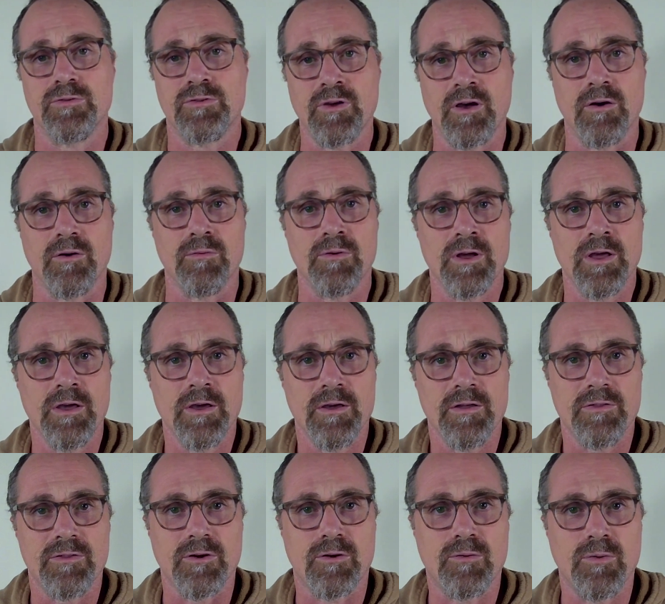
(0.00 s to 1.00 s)
So
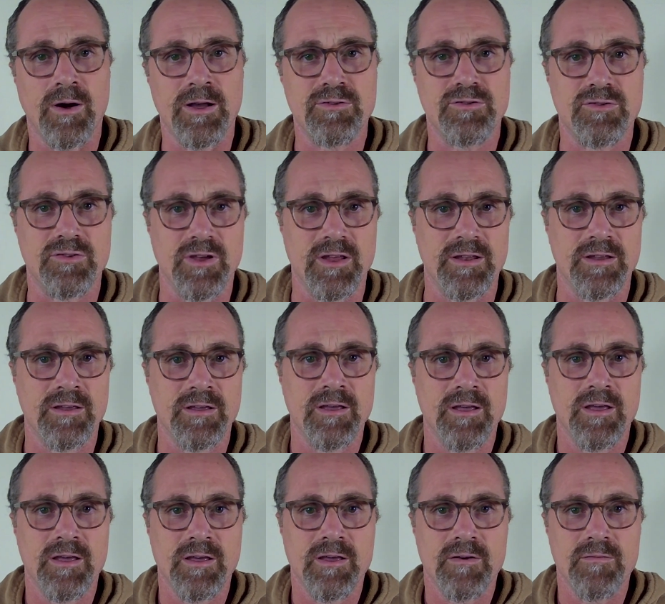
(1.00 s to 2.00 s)
the question
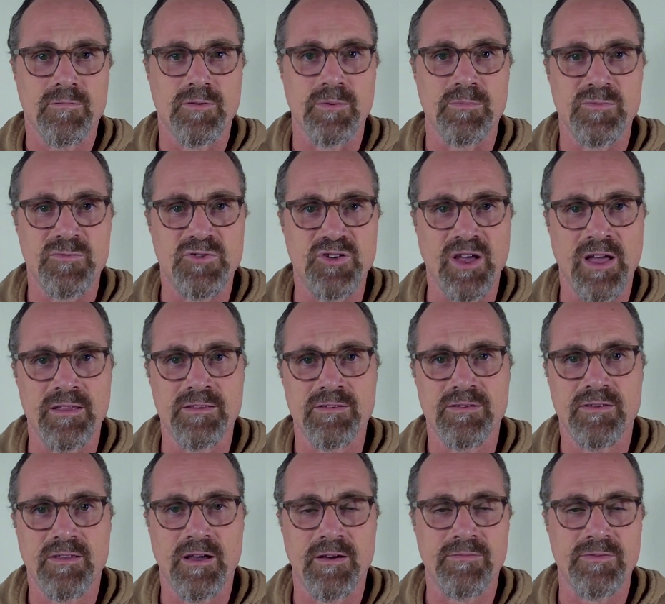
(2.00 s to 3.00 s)
from
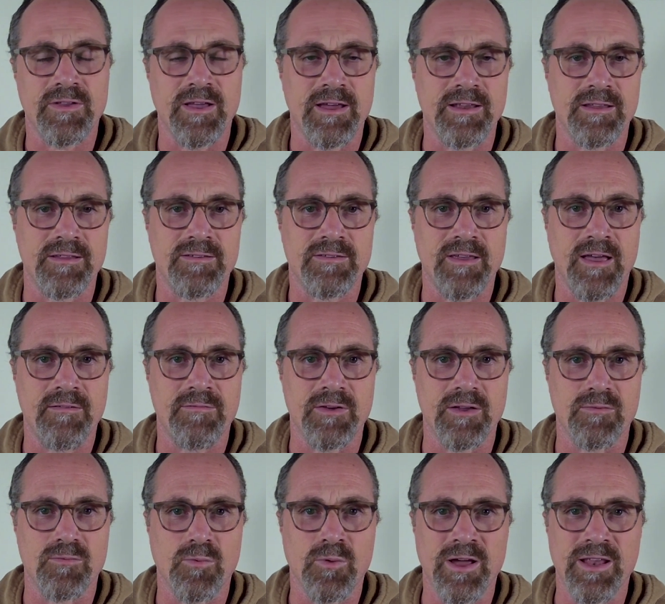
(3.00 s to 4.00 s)
Jen's Tough
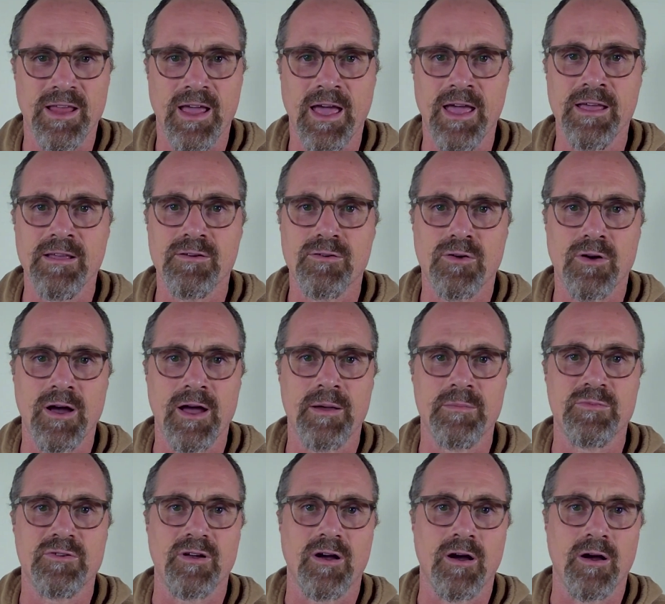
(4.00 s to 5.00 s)
97, when hate
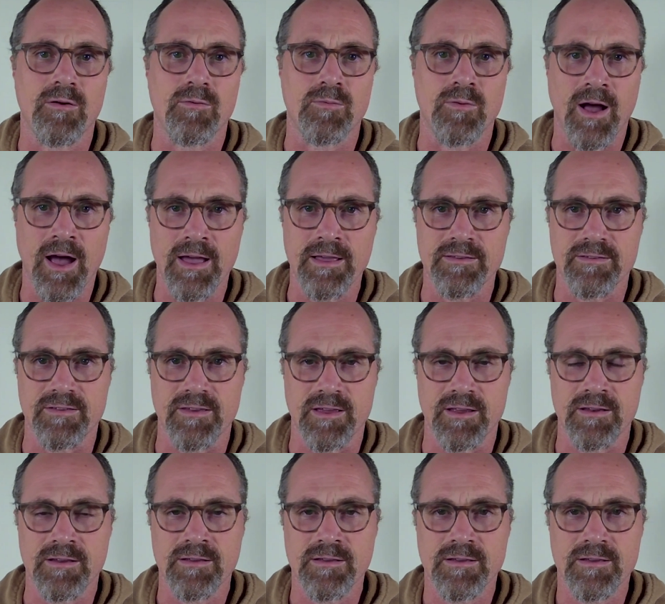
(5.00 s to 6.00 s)
crimes are
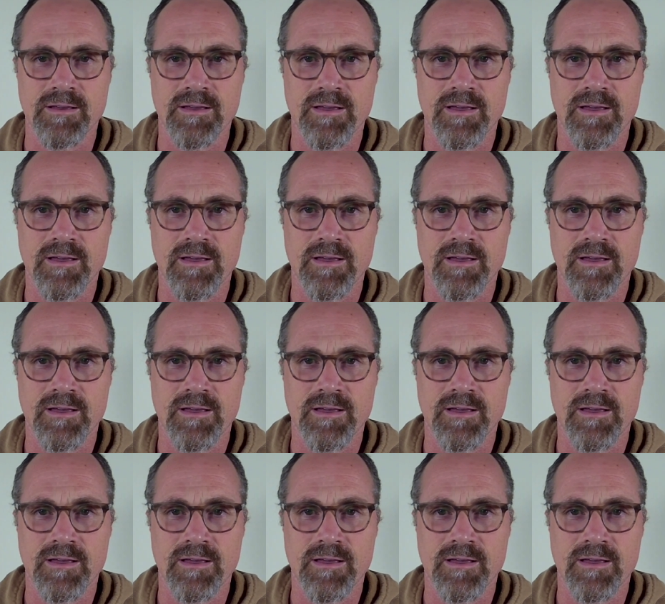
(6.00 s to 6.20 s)
rising,